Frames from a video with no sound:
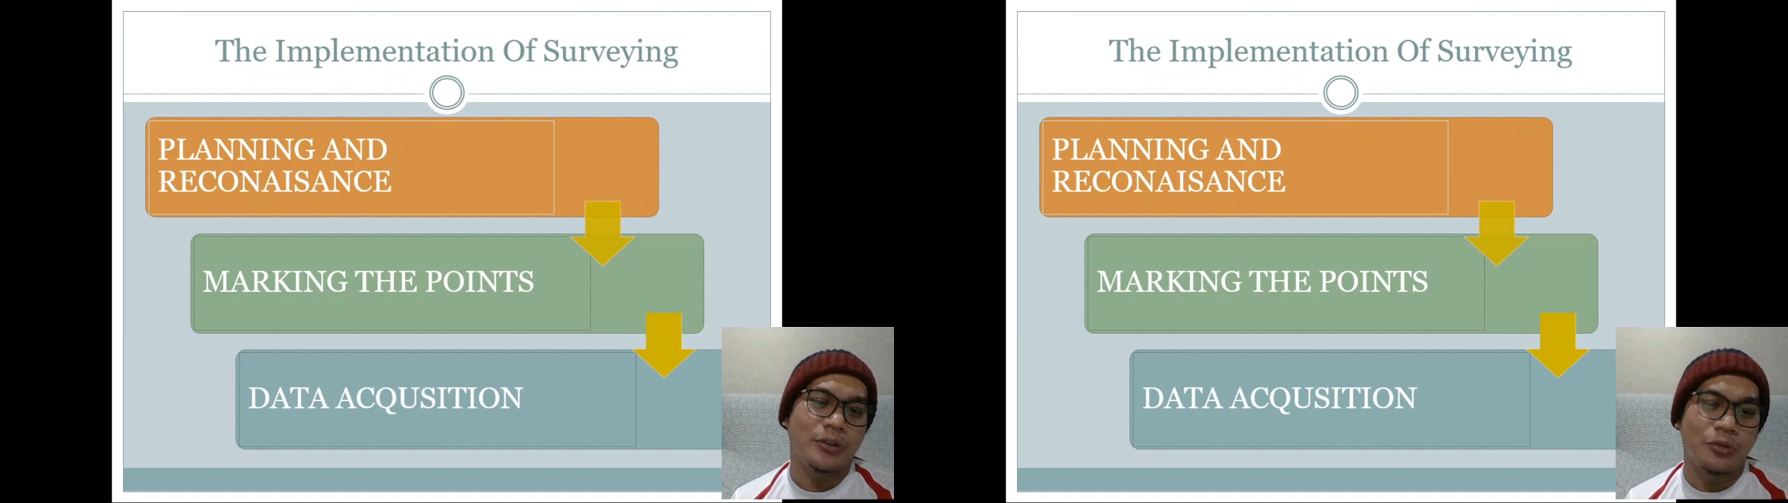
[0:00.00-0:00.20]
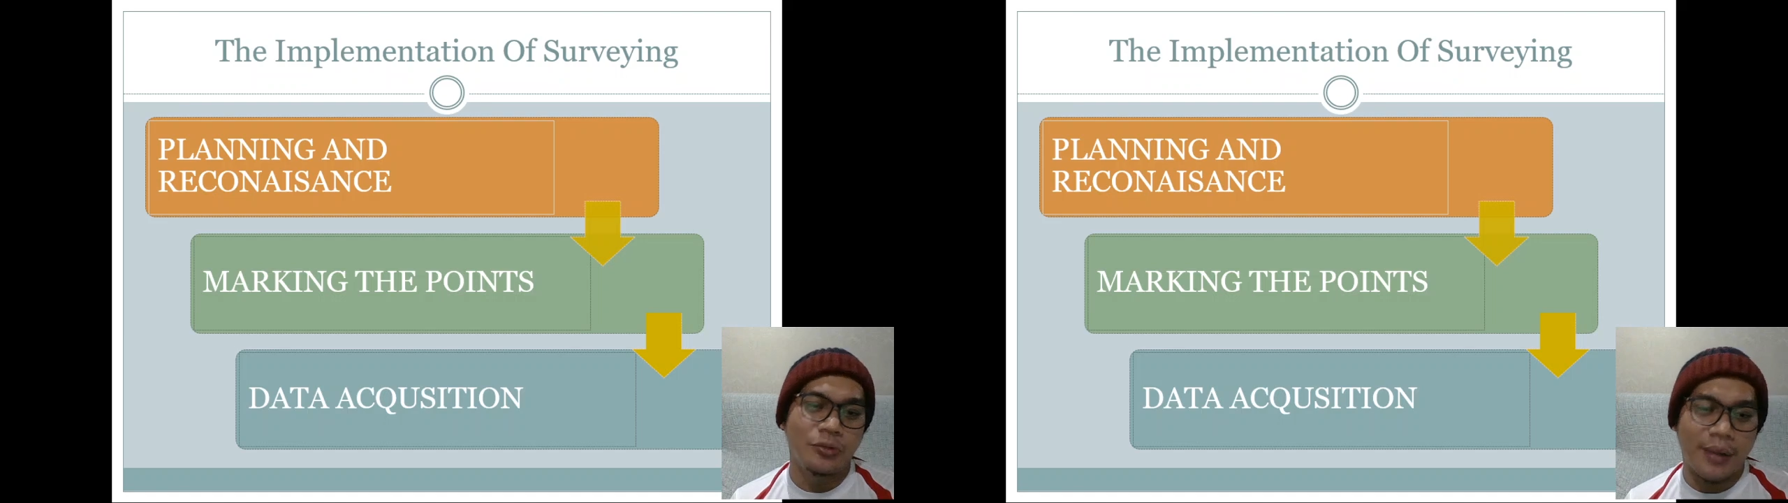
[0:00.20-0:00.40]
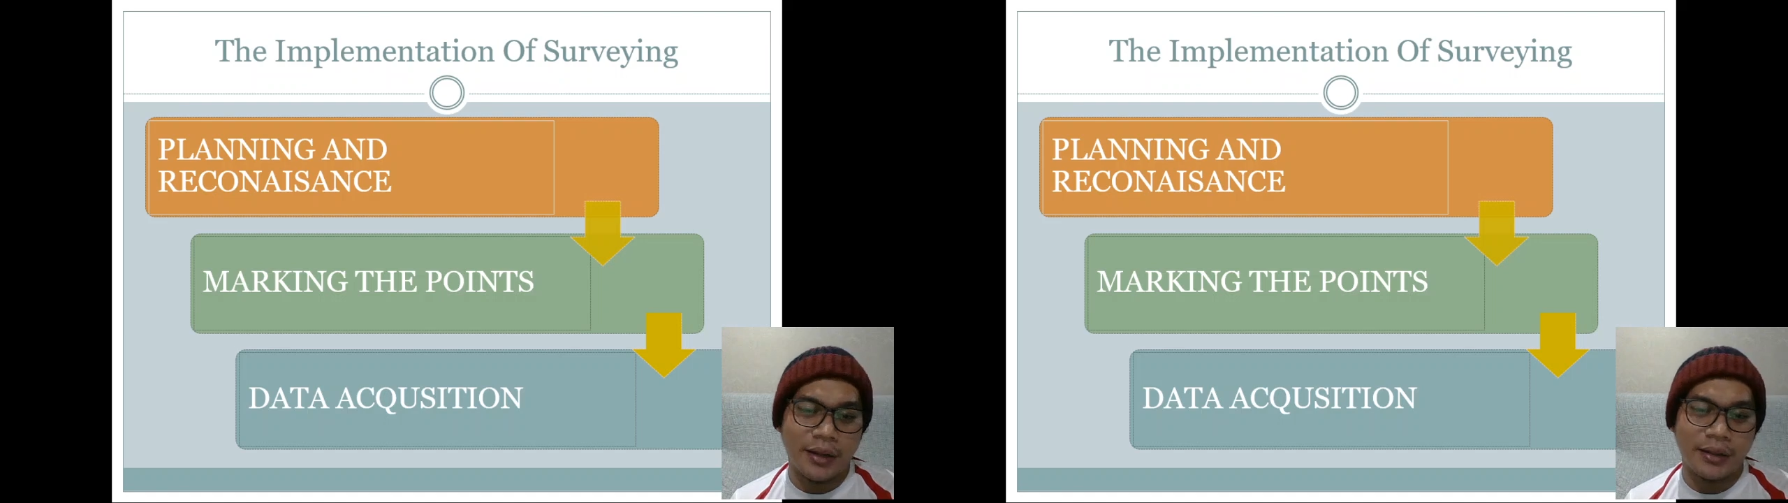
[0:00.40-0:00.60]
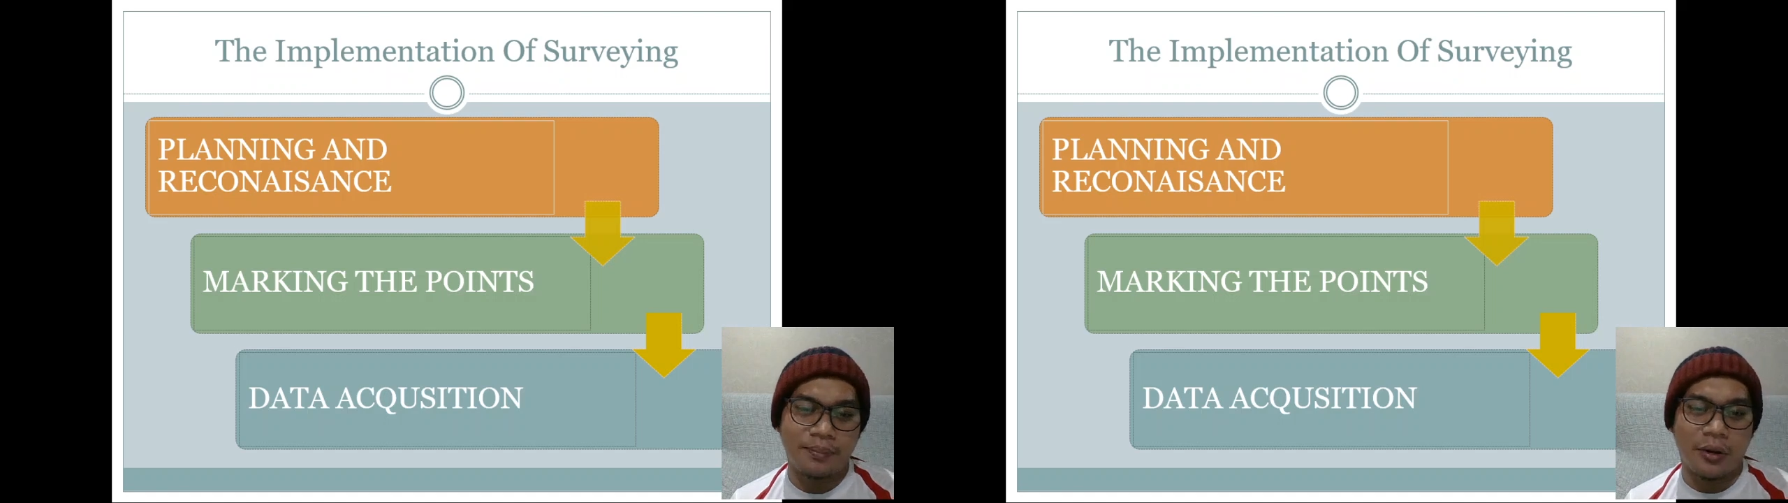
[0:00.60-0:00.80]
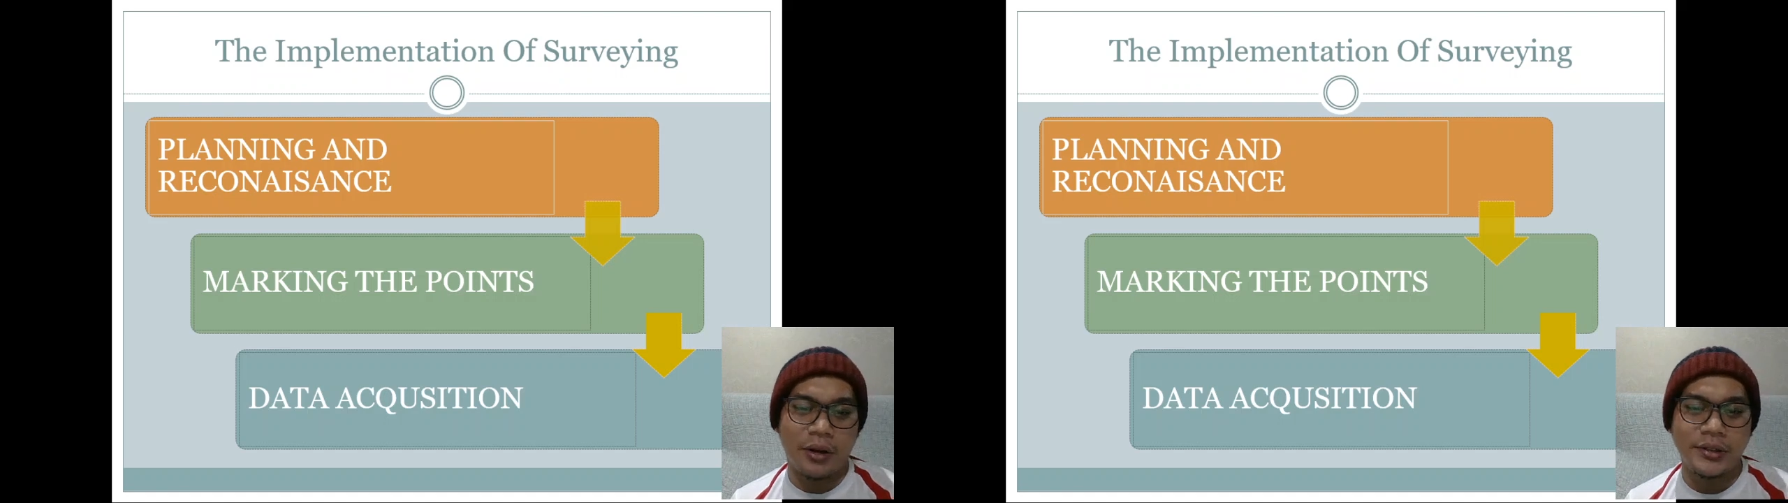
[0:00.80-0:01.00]
to mark the
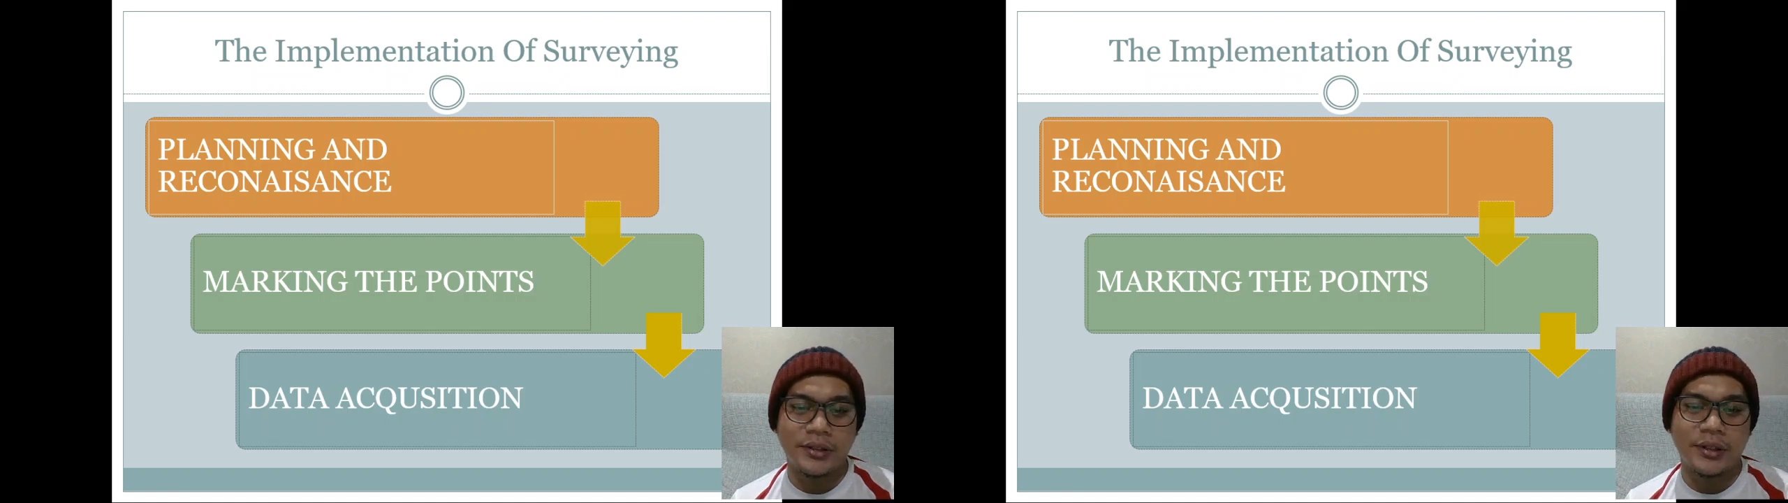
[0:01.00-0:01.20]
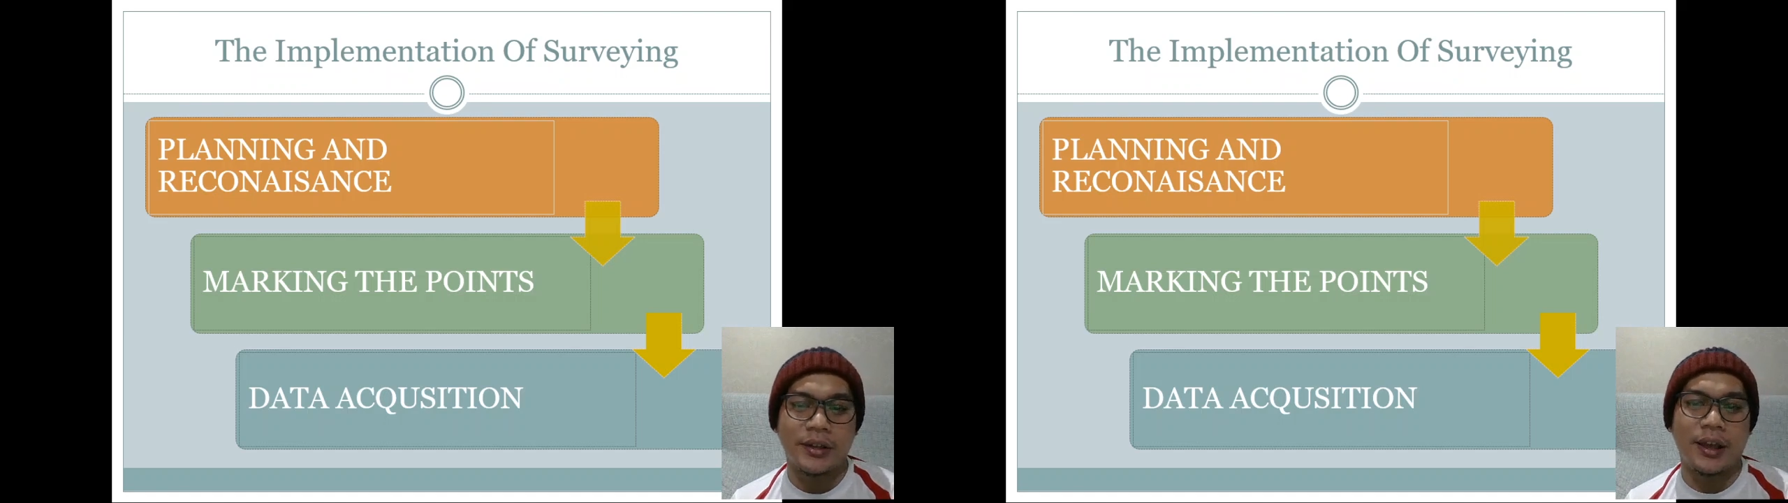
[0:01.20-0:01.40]
points